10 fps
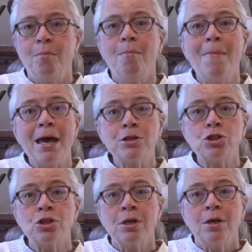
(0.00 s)

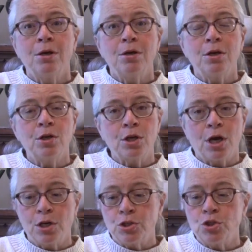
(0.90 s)
mesh
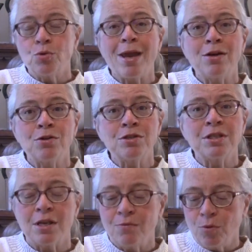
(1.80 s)
strainers
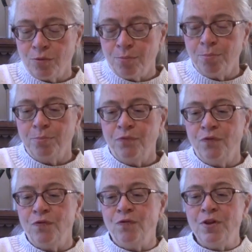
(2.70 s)
that will
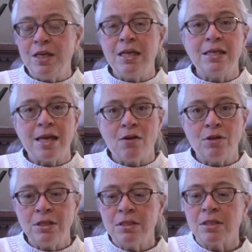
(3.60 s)
fit down
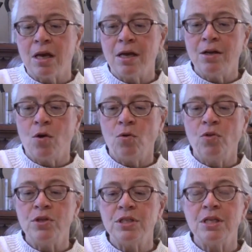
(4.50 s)
inside, hold
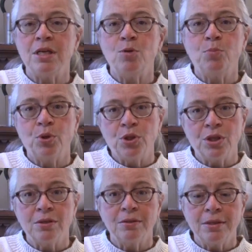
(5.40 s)
the tea, put
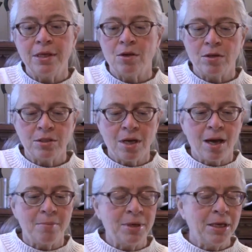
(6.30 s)
the lid on
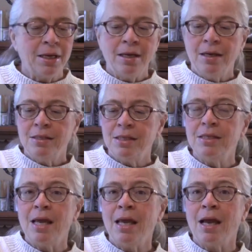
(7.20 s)
top.
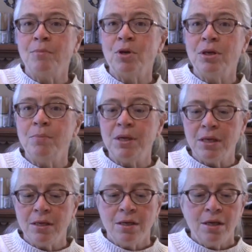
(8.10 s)
Today I'm going to
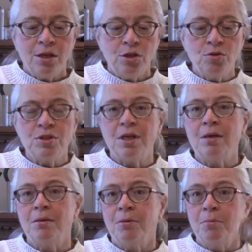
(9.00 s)
be
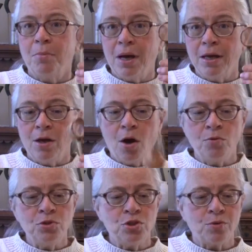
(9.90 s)
using my
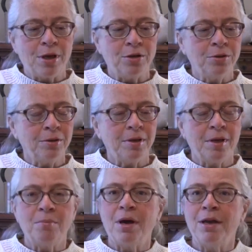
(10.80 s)
own strainer
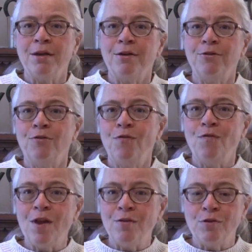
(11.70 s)
and my
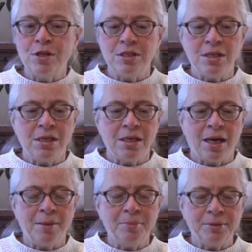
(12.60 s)
favorite
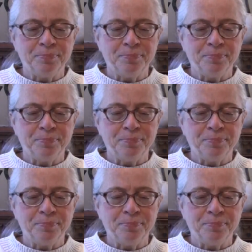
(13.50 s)
teacup,